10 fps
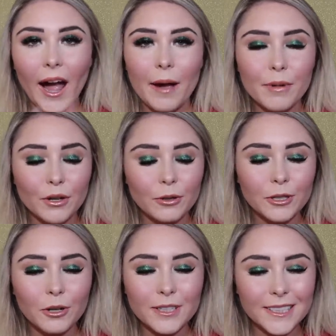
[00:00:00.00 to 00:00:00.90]
I'm gonna do a
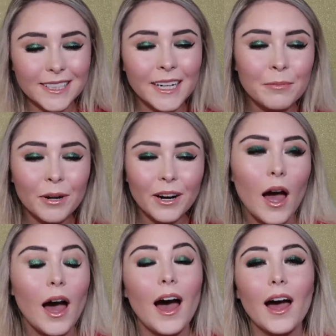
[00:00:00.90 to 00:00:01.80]
little disclaimer.
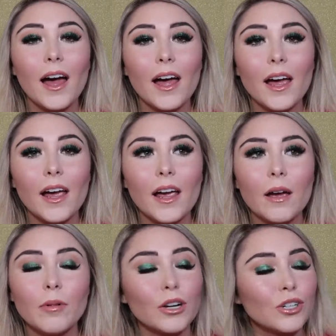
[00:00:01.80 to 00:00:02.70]
I
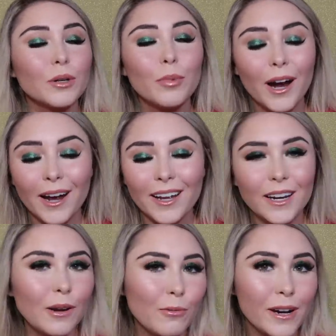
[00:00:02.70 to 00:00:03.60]
am not trying to brag
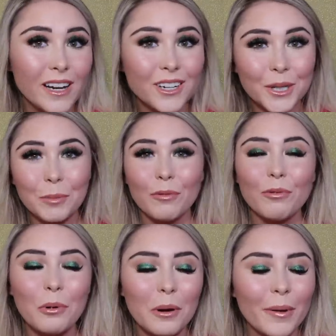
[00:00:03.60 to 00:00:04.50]
in any way, shape, or
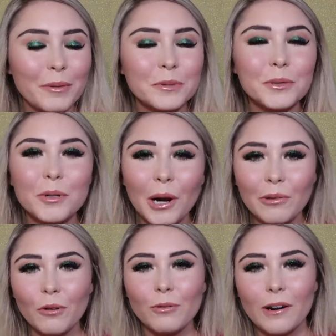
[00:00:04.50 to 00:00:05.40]
form. I'm super
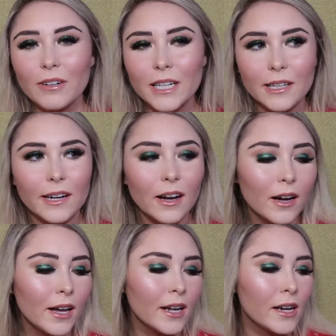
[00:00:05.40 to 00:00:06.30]
grateful for everything that I
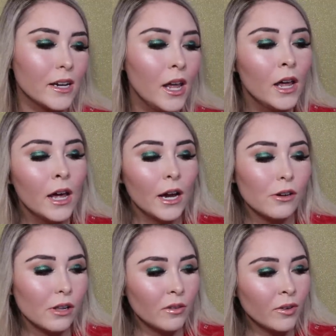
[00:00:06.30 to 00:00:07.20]
got, and I
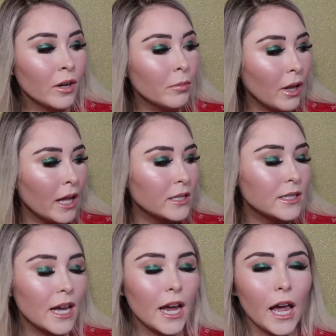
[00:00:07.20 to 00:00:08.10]
know that I'm very
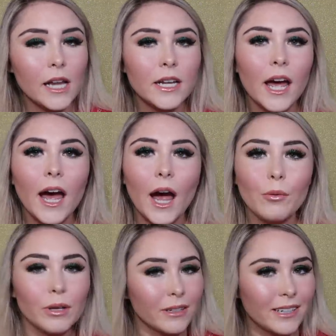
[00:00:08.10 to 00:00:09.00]
blessed, and I
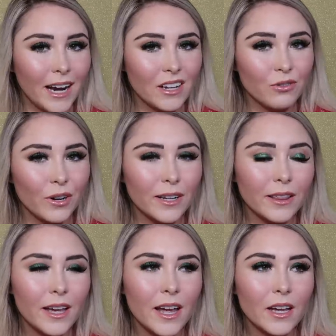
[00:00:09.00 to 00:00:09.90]
really didn't ask for
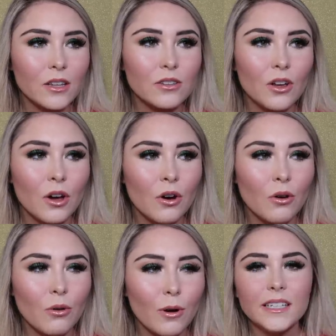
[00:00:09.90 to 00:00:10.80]
anything.
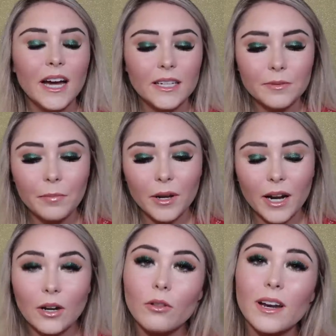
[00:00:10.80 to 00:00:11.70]
So yes,
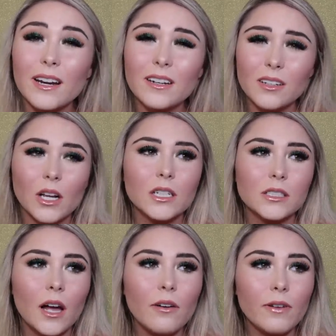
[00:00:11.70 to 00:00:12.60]
but I know that it is a lot of
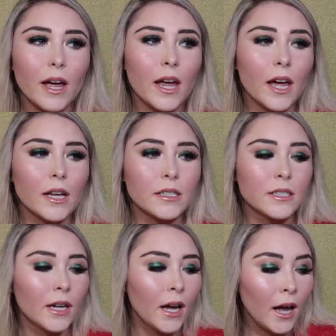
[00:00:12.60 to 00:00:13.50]
stuff,
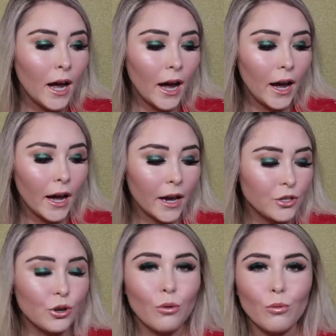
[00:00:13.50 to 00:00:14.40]
and
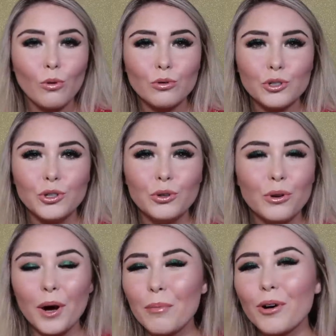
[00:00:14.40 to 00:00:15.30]
I don't want
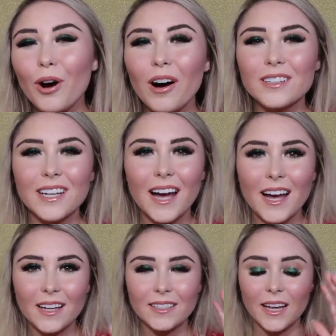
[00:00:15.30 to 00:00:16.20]
to come across
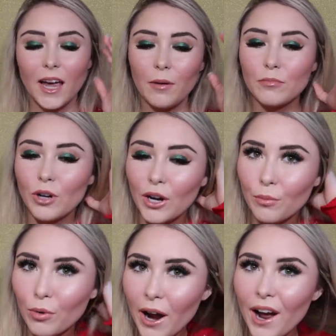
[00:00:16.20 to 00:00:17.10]
as like I'm trying
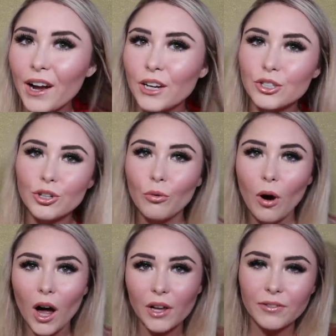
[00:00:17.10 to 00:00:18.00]
to brag and
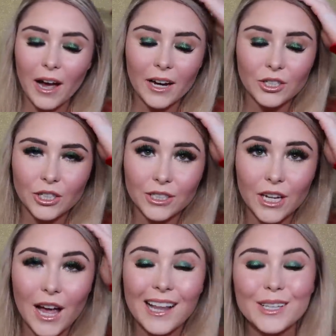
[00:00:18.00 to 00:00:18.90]
show off. I just
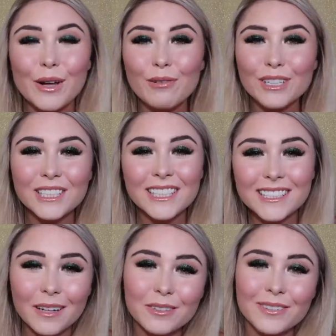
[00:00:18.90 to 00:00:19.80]
love watching
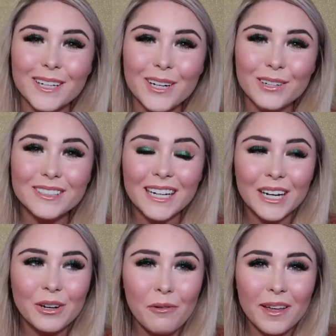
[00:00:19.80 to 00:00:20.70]
these types of videos, and
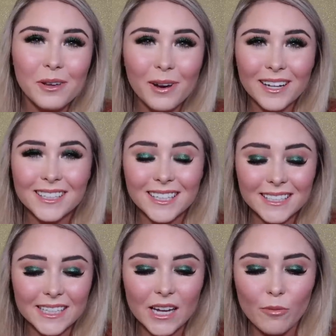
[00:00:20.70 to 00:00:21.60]
I know that you guys like to
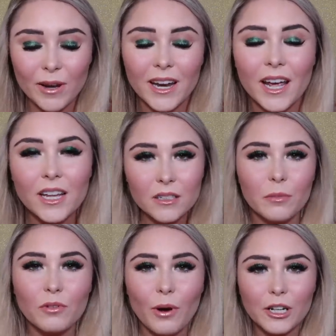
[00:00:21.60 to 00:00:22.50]
see them, and
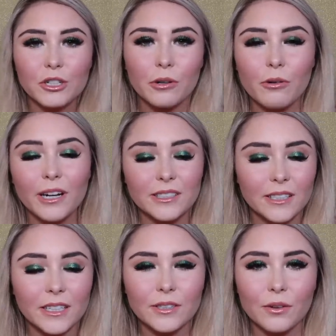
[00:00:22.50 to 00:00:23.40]
some of you actually
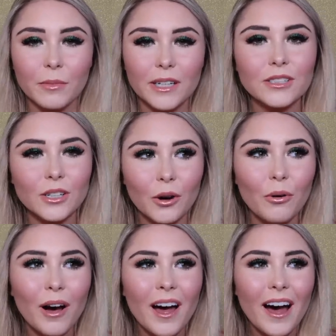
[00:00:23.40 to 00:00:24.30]
requested this for me,
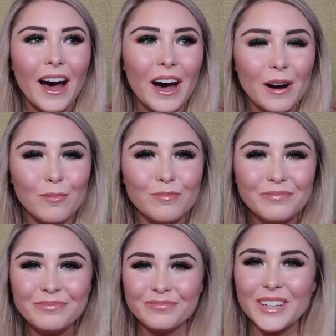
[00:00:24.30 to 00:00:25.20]
so
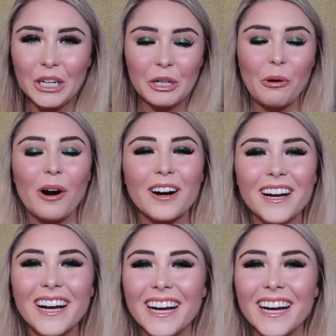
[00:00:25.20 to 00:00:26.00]
here you are.